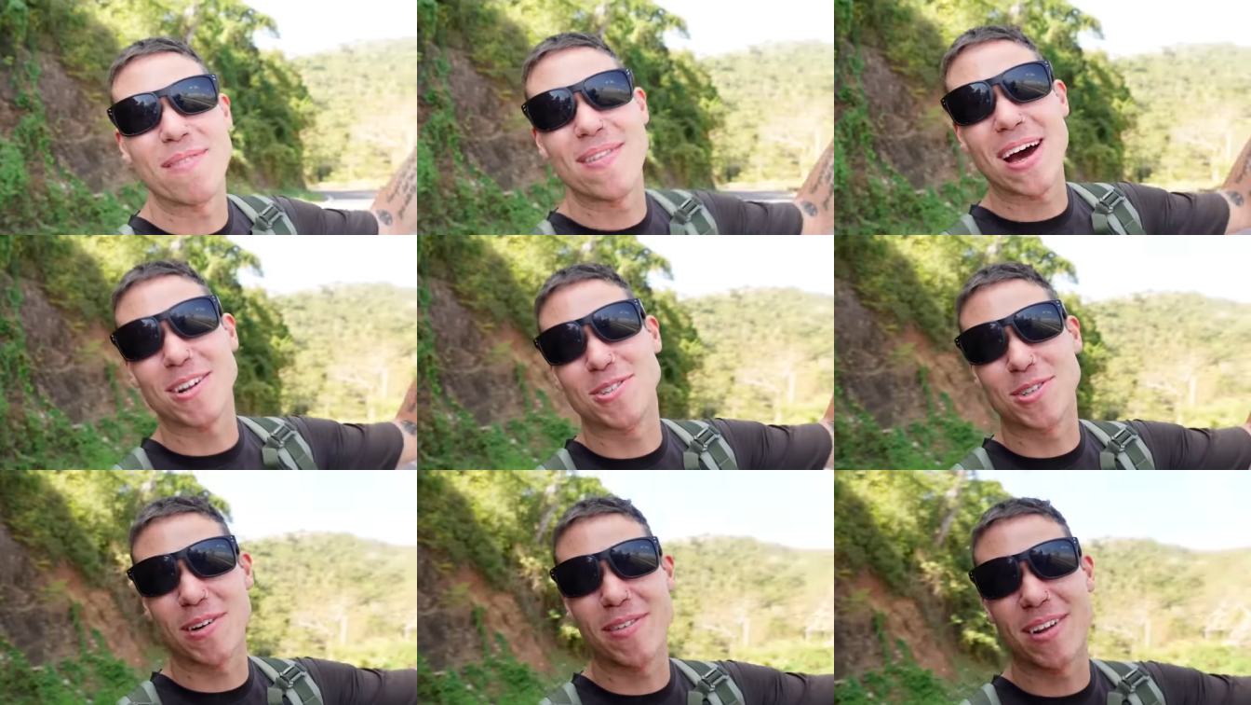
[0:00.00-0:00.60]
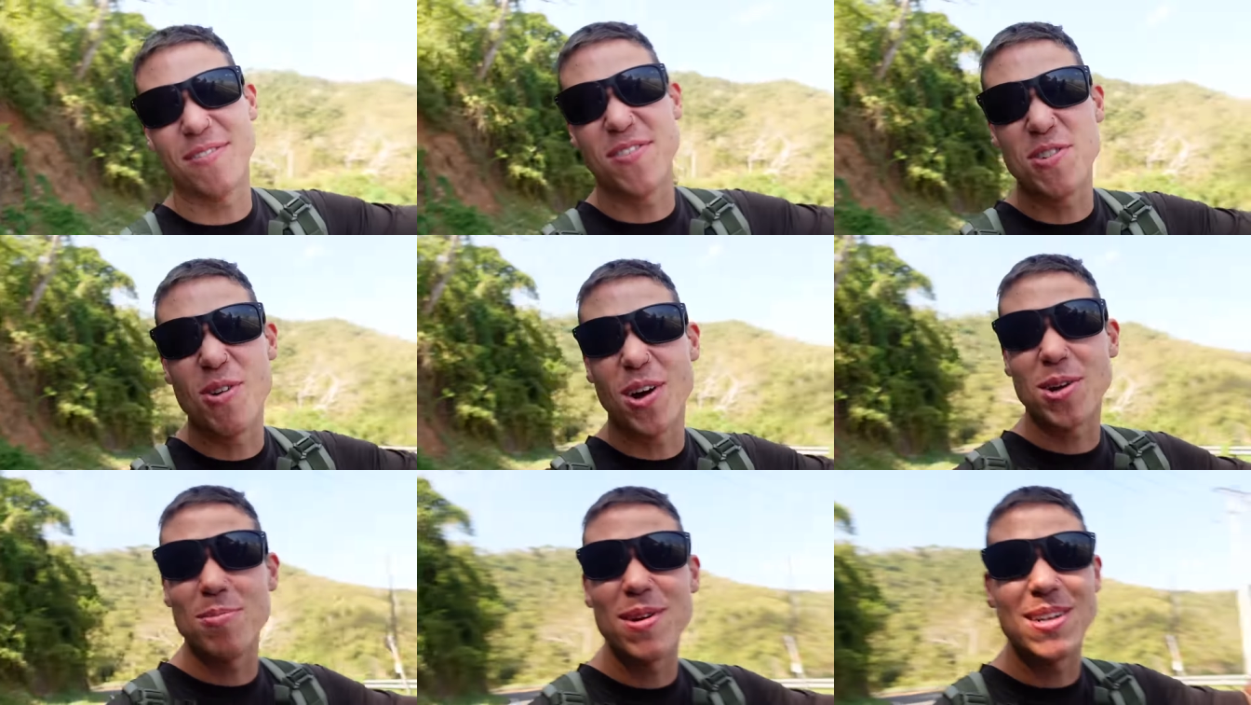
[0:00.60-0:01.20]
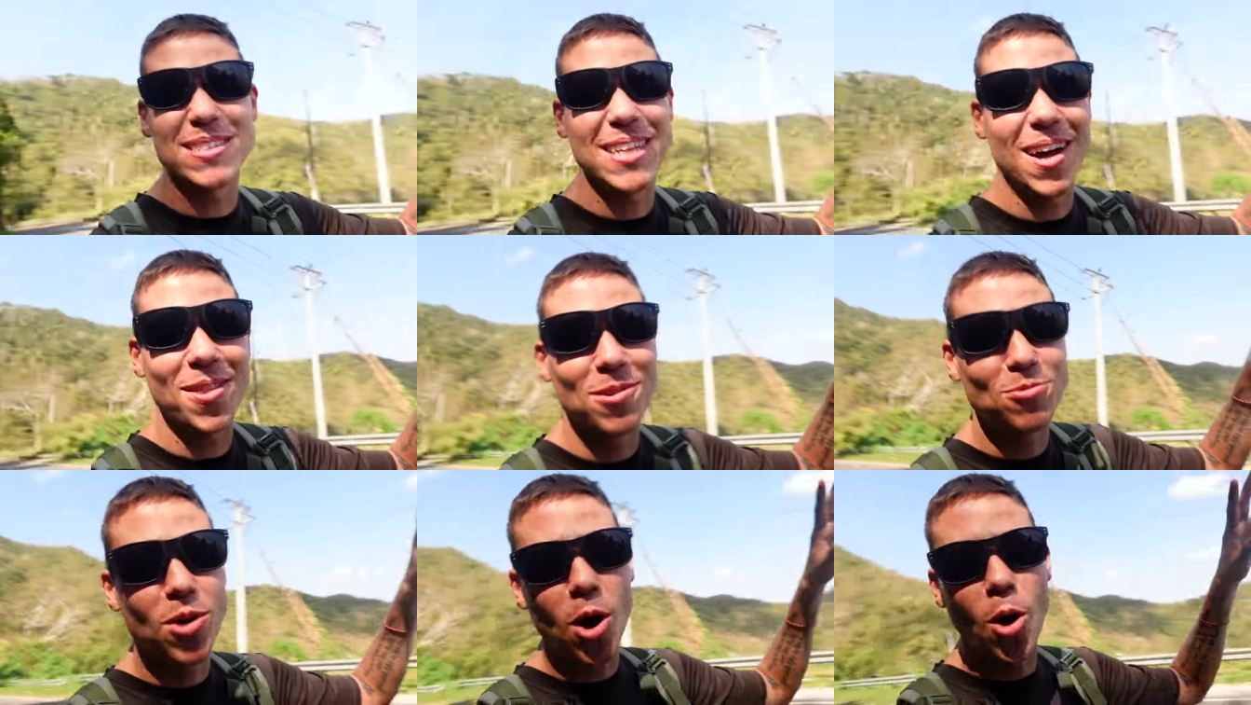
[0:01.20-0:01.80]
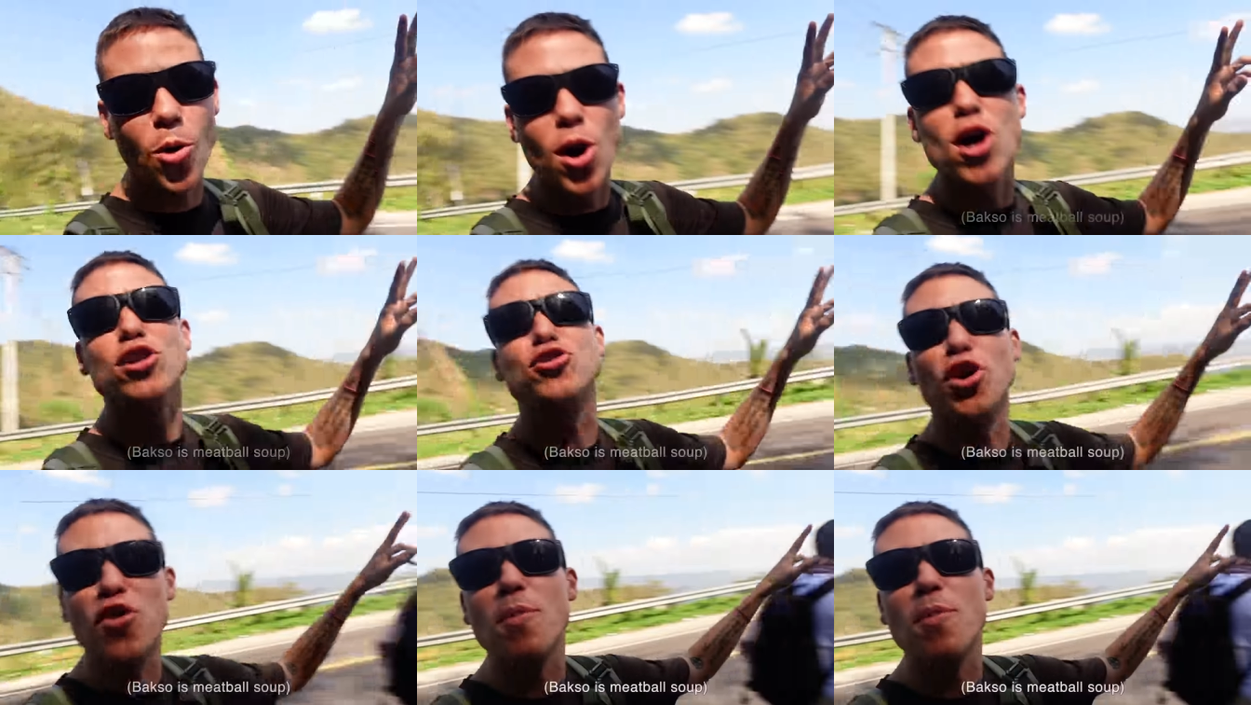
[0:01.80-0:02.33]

have now driven a few hundred meters down the road to